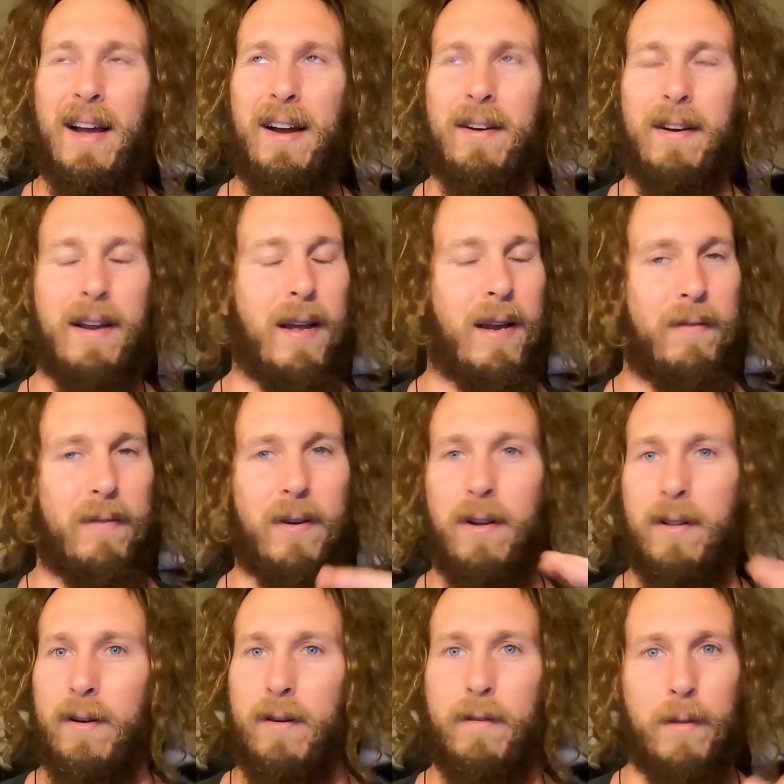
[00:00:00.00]
are kind of
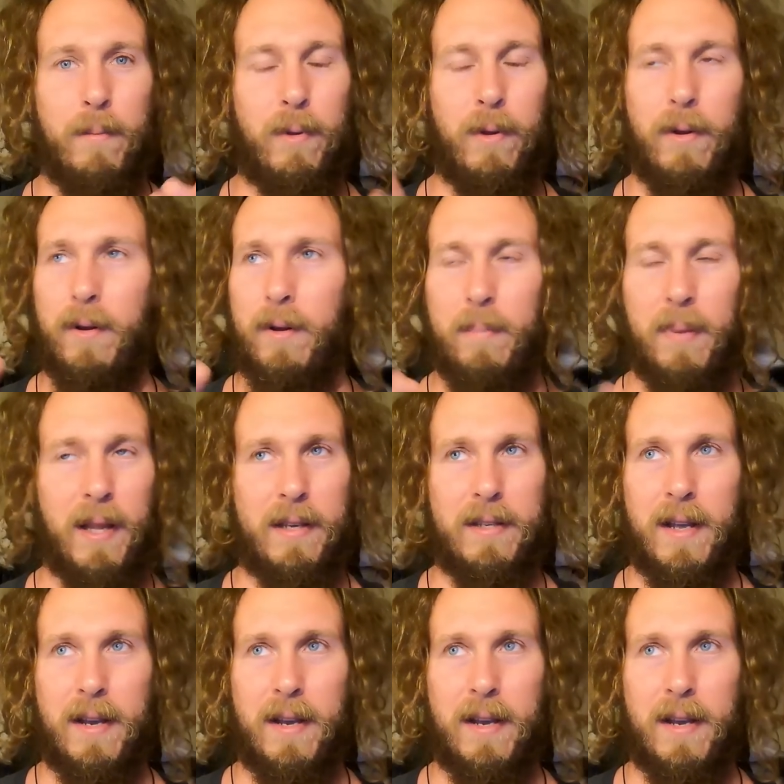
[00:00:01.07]
all over the place.